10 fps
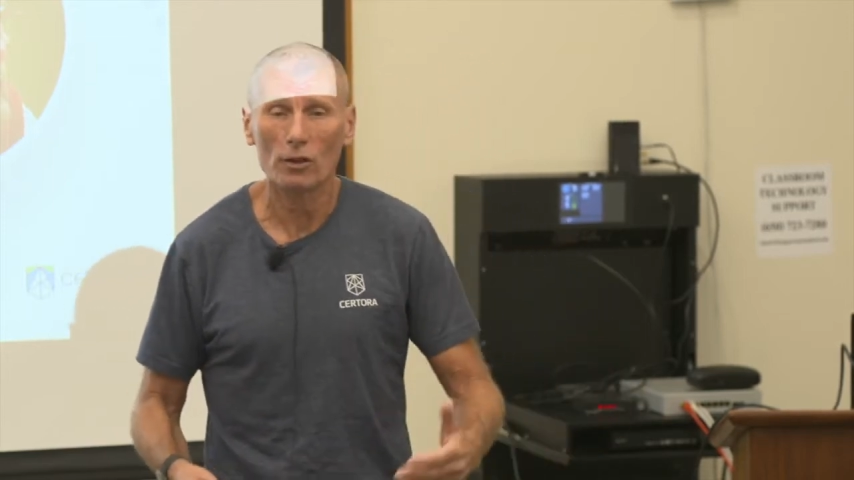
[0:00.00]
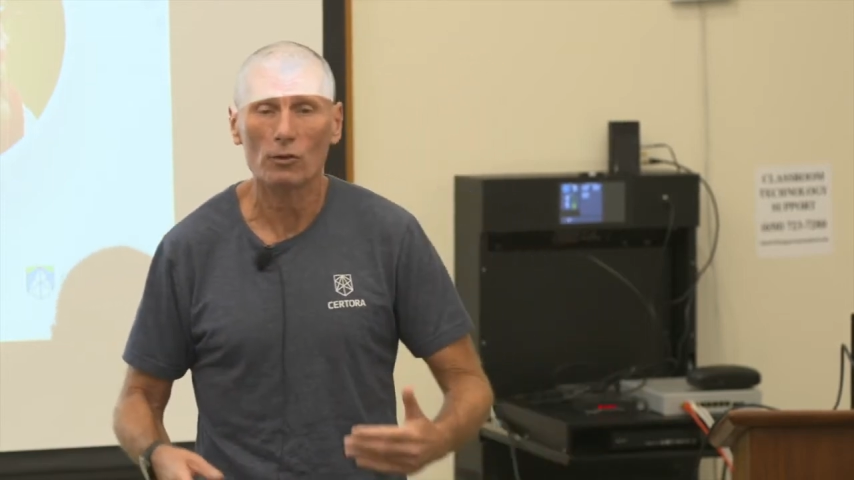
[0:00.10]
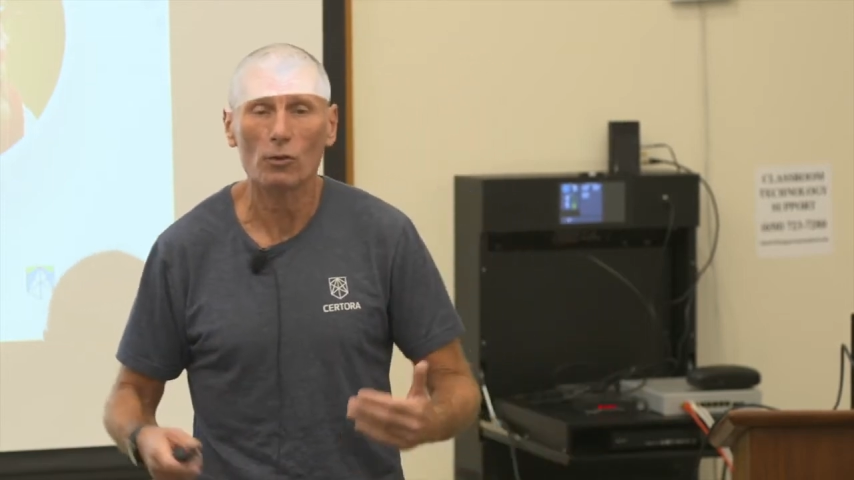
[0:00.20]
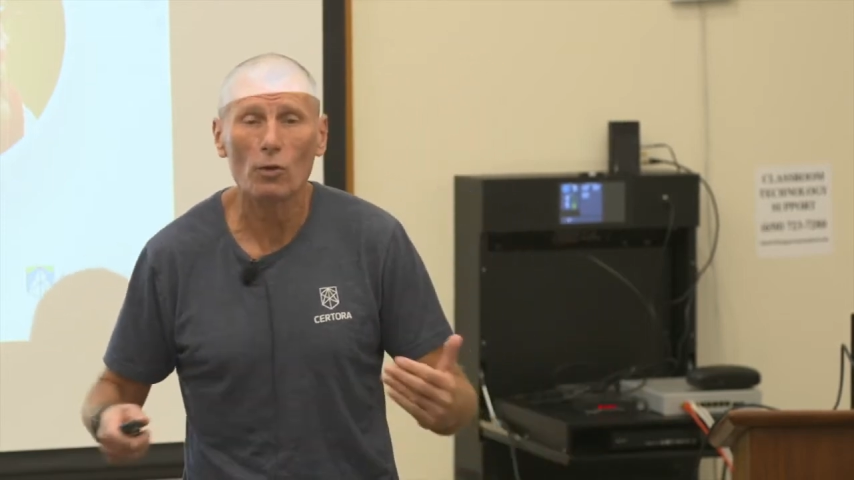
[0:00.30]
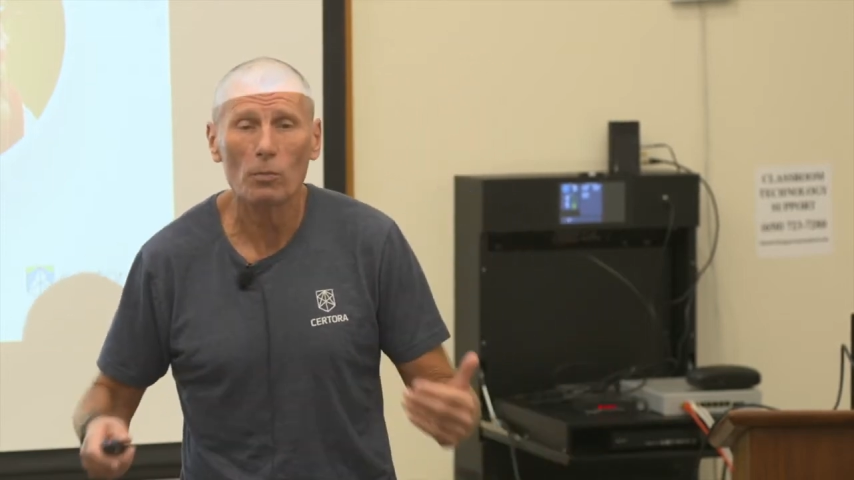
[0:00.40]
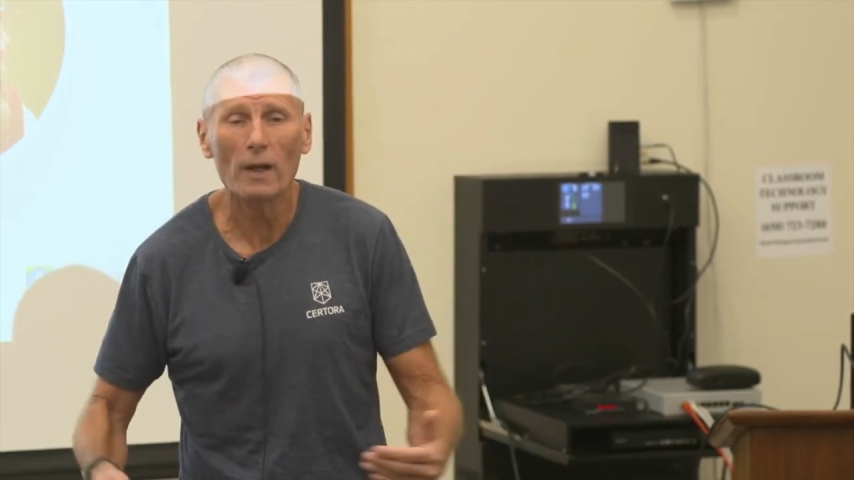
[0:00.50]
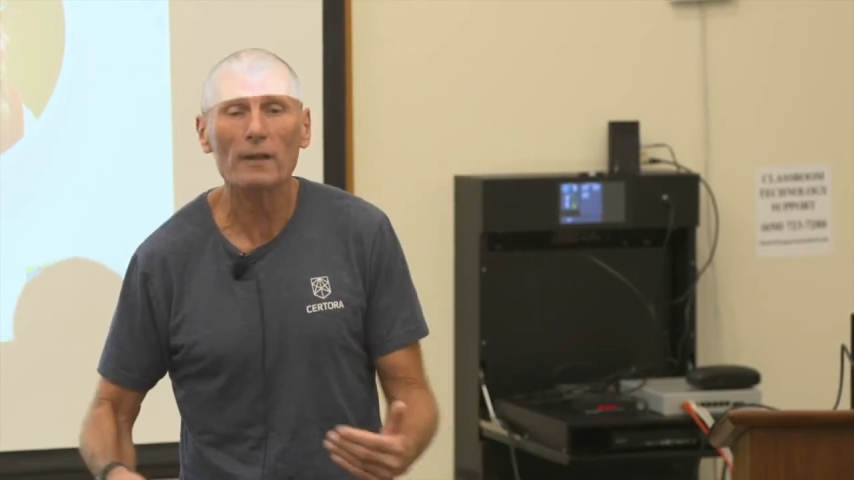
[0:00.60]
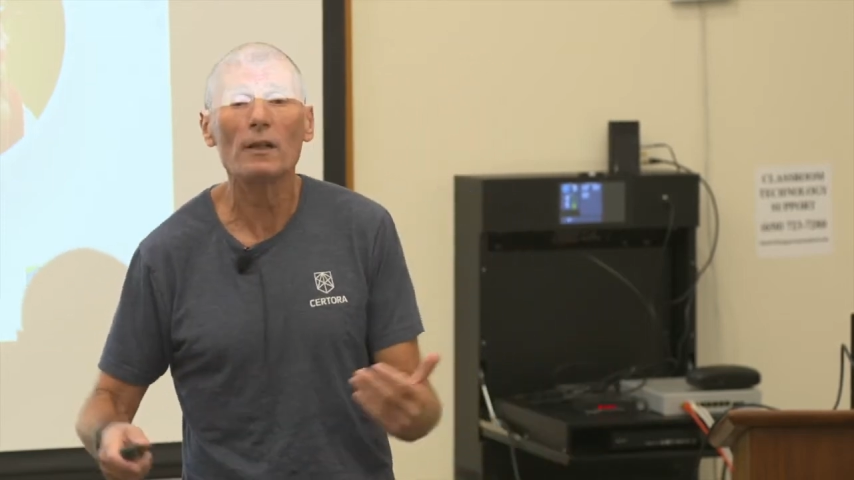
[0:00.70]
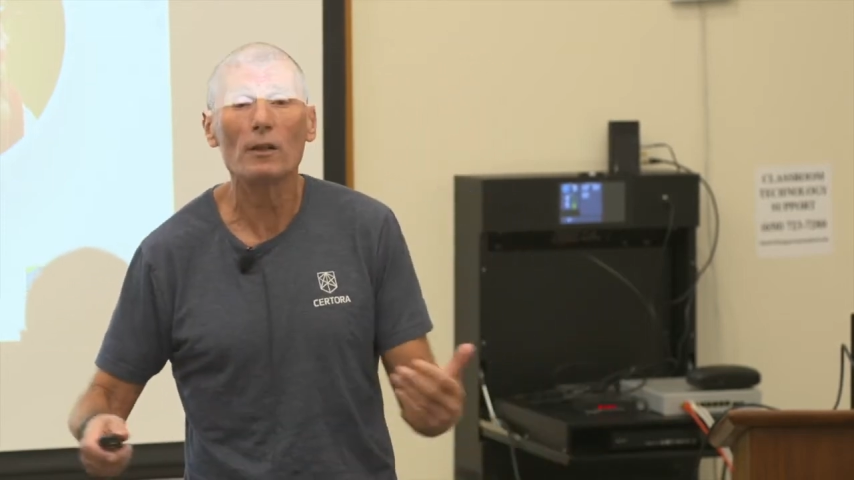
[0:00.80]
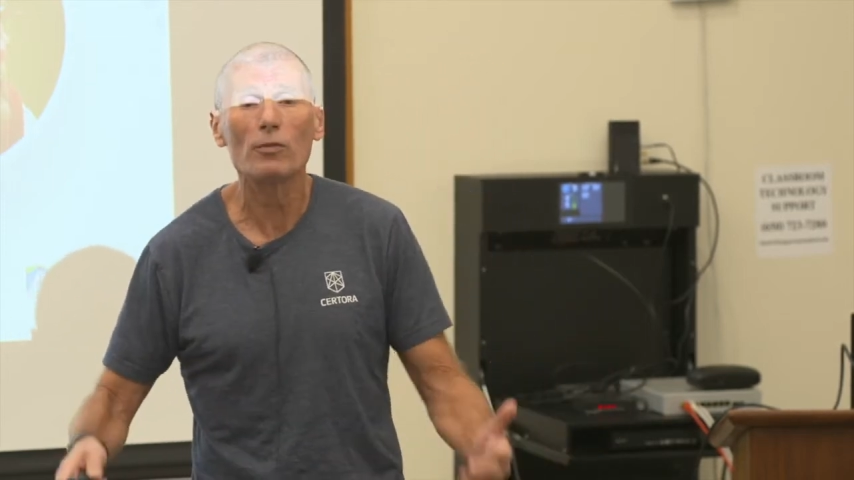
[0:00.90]
It
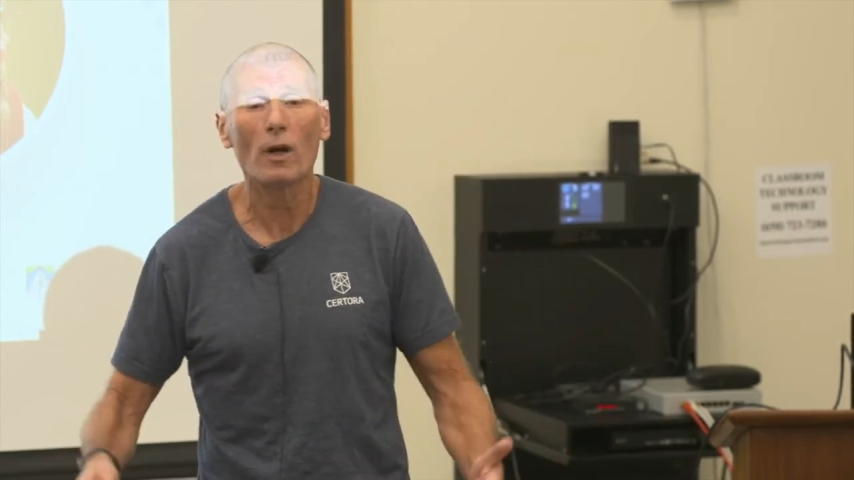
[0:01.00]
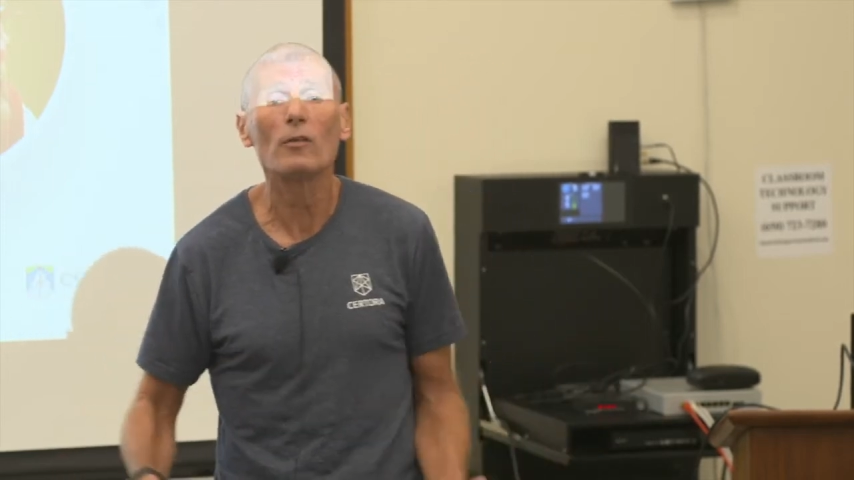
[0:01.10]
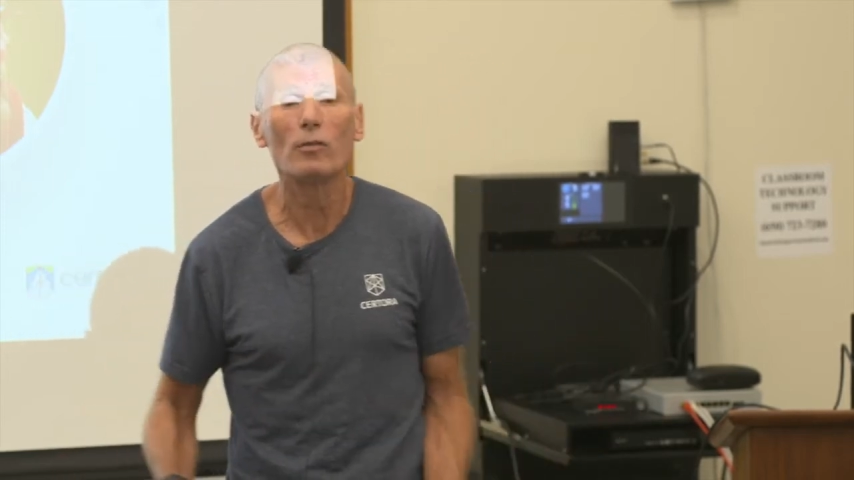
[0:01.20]
automatically finds